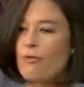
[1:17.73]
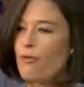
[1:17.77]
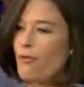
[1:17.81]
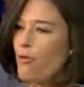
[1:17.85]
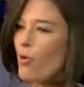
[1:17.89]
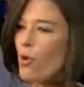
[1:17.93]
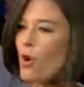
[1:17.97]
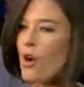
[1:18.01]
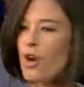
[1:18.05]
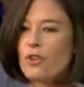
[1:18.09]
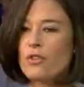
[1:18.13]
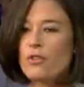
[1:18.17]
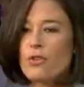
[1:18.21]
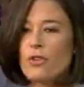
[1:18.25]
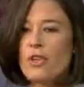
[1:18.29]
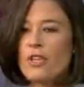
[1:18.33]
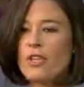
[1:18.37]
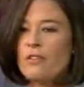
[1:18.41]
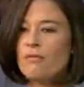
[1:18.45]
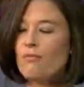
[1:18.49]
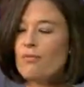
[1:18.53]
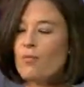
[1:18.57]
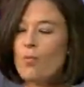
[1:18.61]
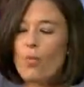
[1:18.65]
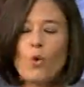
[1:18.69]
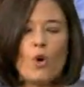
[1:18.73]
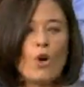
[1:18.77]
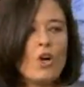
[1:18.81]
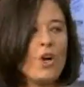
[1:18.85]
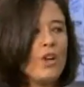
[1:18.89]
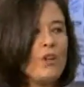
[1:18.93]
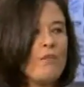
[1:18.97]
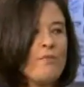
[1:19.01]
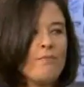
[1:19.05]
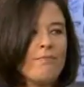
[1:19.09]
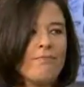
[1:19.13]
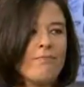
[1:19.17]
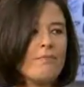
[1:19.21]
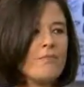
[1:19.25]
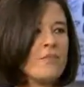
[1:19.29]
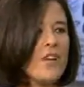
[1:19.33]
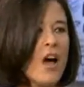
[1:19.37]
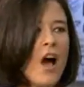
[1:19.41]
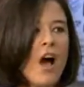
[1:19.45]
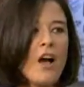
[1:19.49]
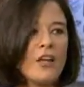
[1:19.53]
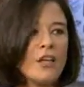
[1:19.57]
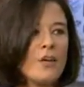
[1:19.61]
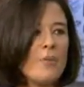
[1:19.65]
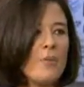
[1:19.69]
400 word
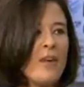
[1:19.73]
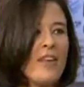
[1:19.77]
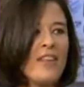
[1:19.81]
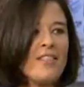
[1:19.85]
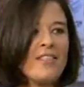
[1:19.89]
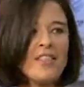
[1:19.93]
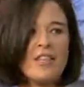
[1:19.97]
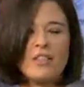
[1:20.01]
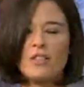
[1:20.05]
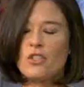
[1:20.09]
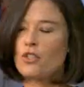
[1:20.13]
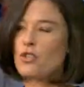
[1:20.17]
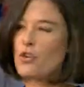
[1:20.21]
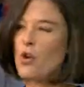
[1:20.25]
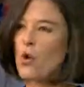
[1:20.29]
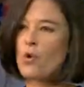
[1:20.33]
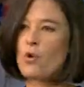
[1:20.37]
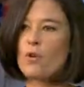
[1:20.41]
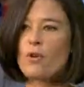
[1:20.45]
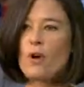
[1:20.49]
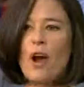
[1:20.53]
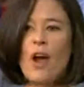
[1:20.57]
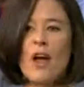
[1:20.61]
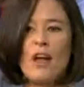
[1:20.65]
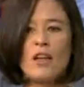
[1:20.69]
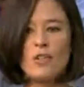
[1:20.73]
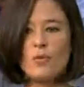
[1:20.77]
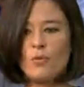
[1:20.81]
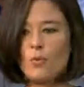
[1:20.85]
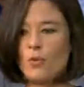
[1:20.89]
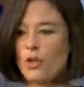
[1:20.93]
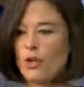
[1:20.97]
document that's notarized